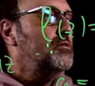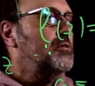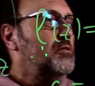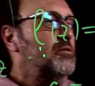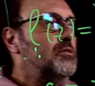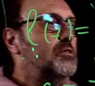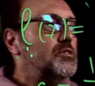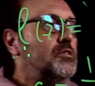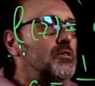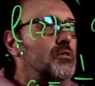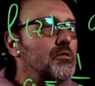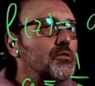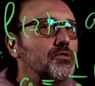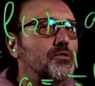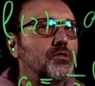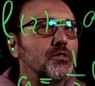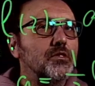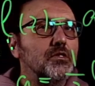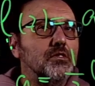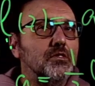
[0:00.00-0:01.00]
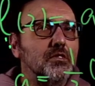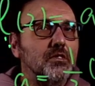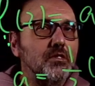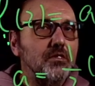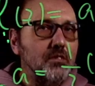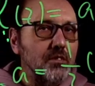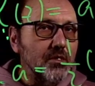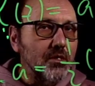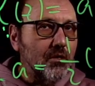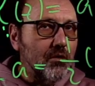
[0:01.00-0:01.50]
So this is
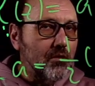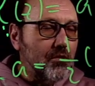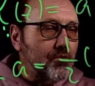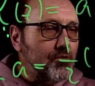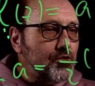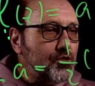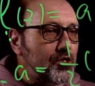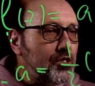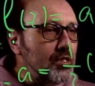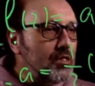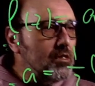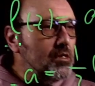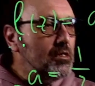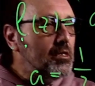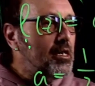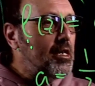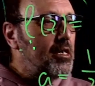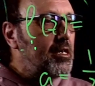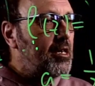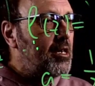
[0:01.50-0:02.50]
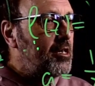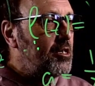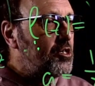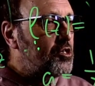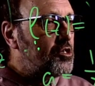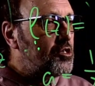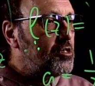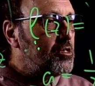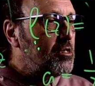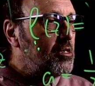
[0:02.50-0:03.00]
the crucial
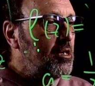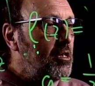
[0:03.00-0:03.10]
condition